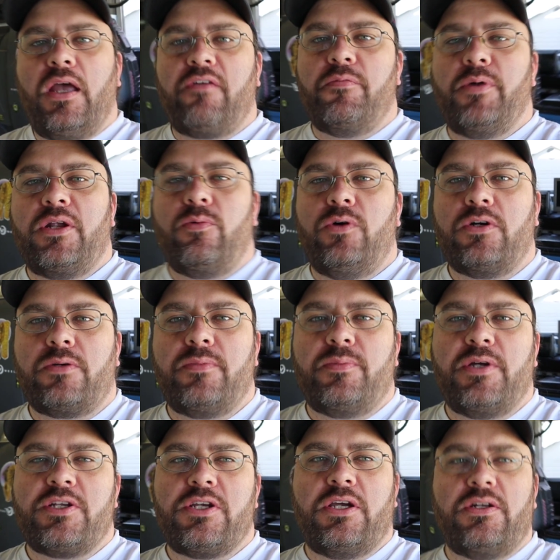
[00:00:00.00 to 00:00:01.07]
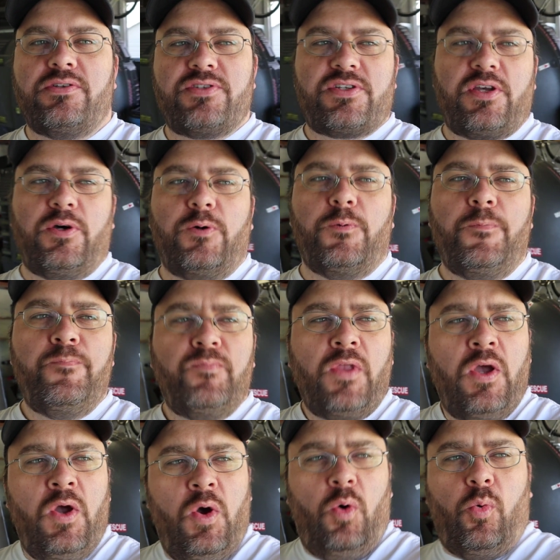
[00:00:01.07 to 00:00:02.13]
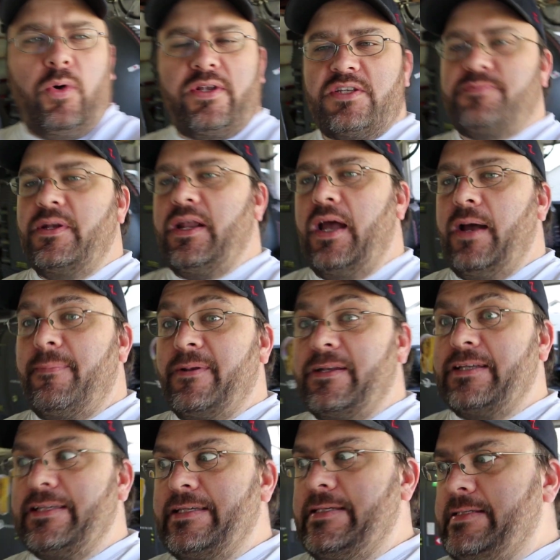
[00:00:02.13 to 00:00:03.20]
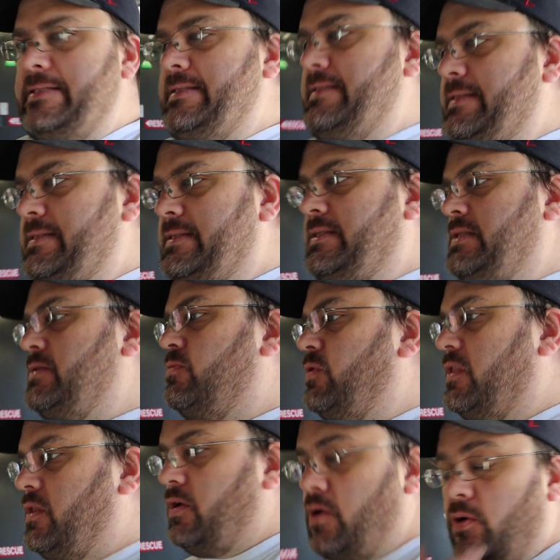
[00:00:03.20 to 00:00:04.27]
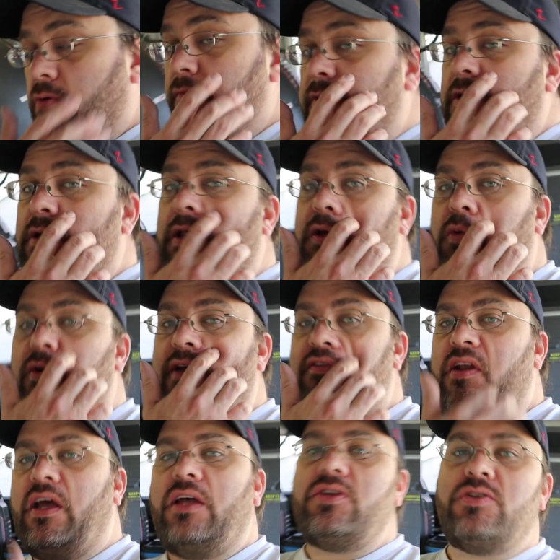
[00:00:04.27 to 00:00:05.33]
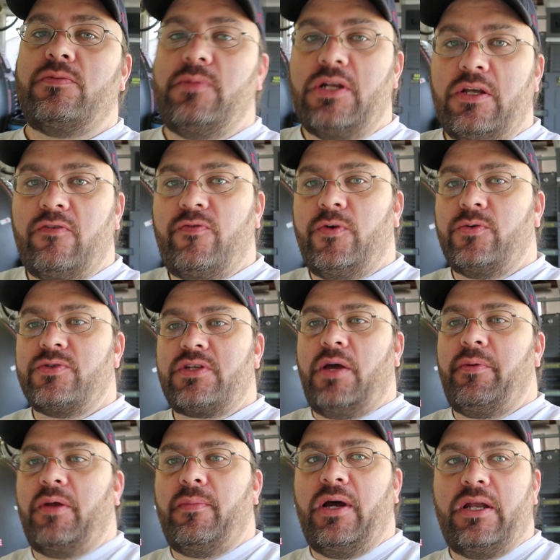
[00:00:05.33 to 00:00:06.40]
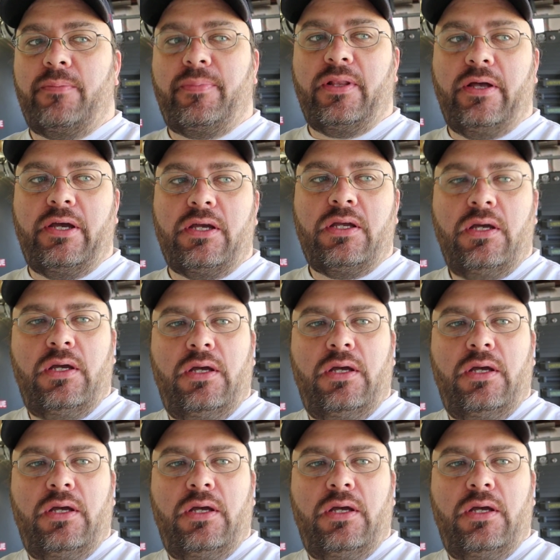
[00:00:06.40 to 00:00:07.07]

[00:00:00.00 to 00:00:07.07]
Hey everybody, welcome to my channel. So what has been happening is with the COVID, we haven't had too many folks coming by to play.